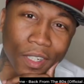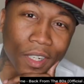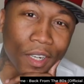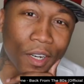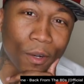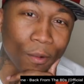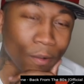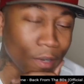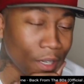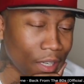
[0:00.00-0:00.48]
it
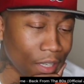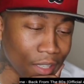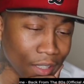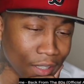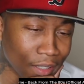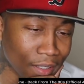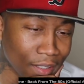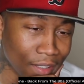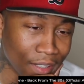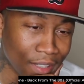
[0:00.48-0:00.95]
already.
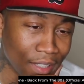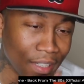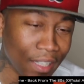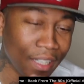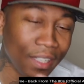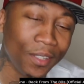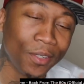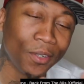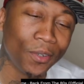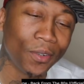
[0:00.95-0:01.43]

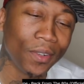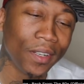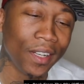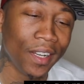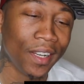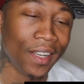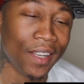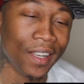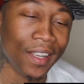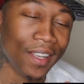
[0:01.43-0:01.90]
He doing
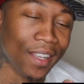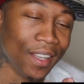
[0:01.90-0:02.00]
it.